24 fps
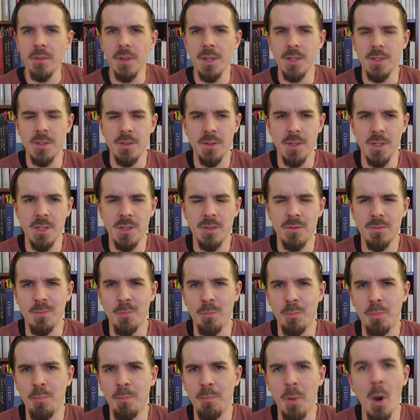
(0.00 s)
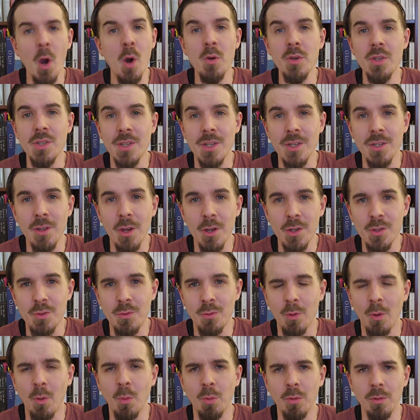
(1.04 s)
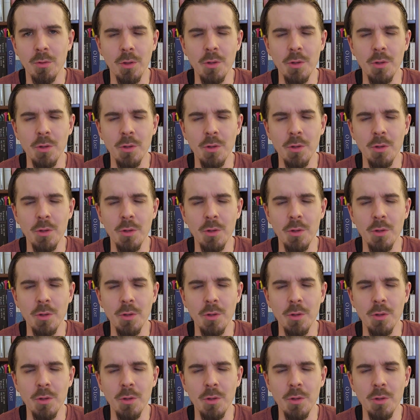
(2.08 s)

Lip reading: this post-industrial